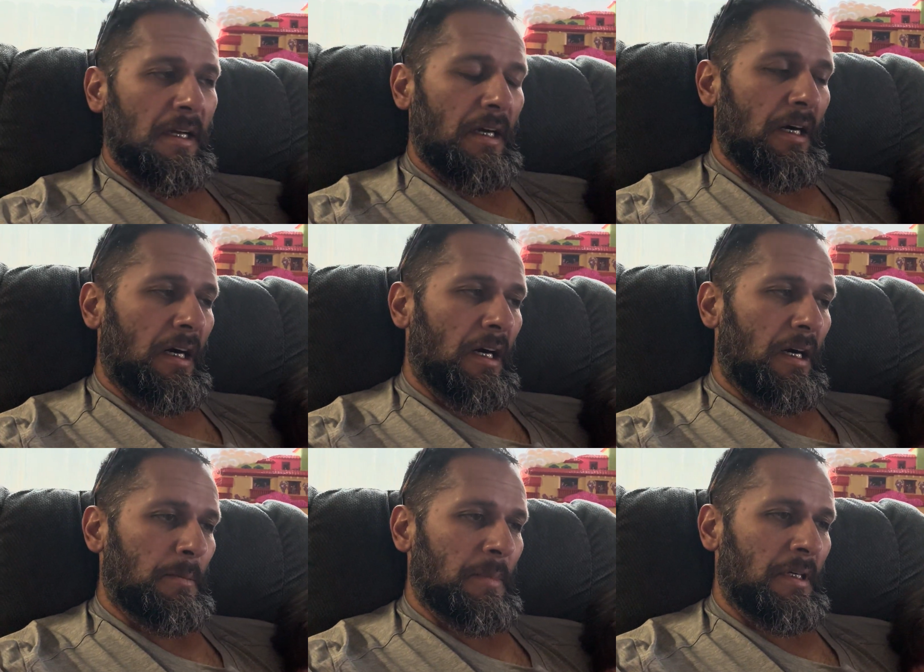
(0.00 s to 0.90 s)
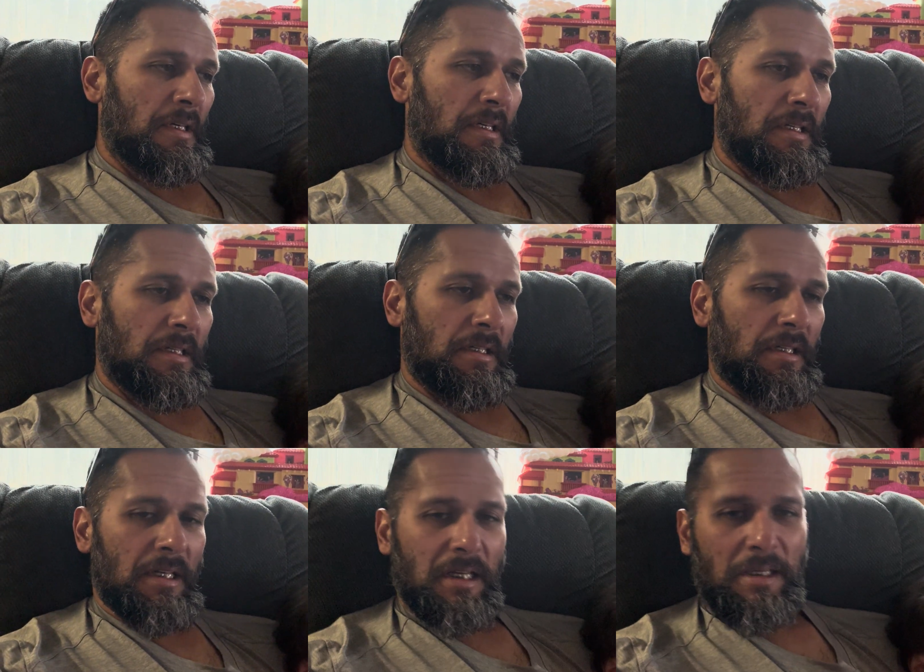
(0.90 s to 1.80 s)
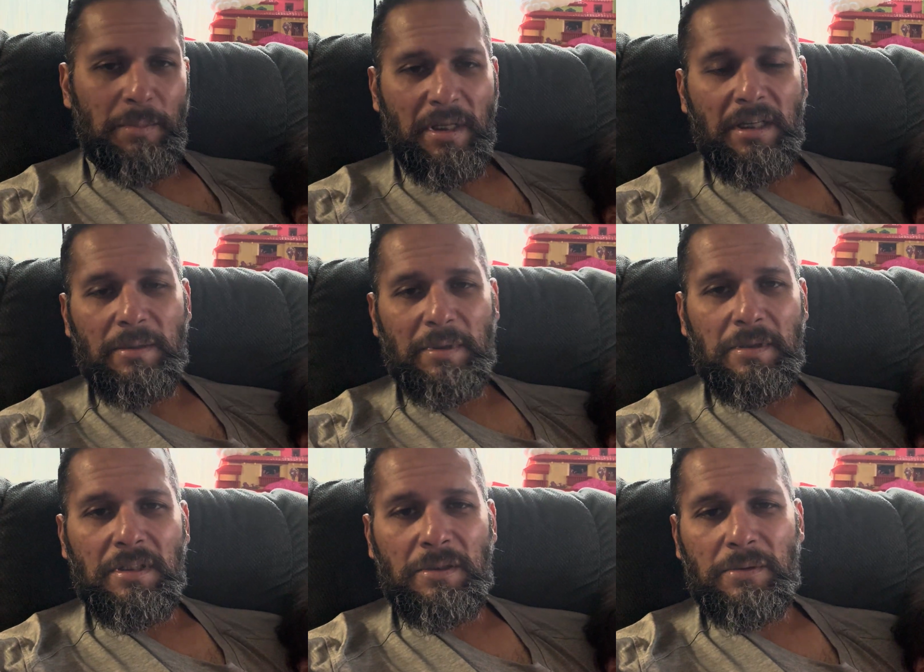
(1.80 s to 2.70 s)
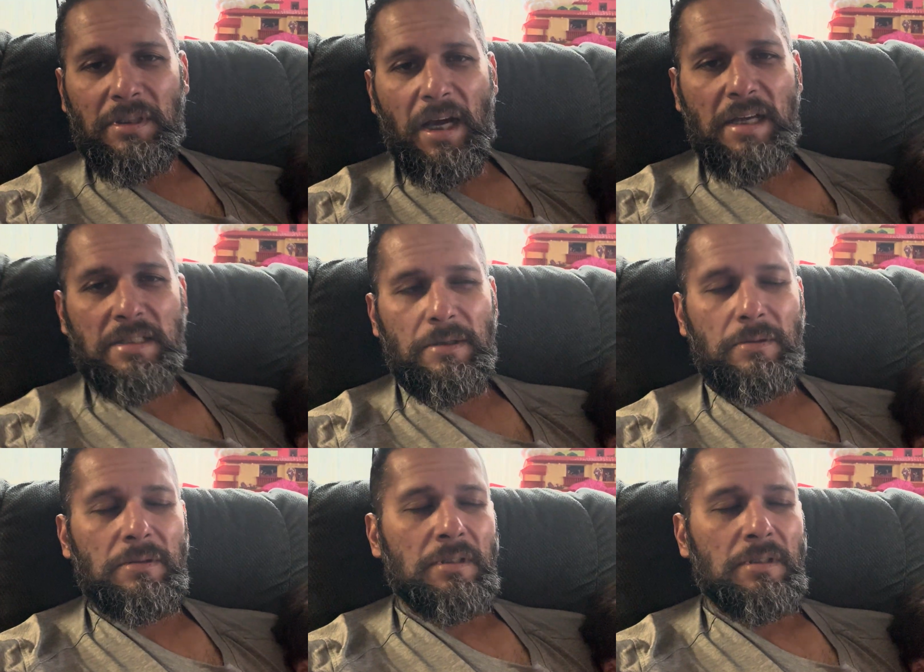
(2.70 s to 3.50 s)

I can become a real asshole.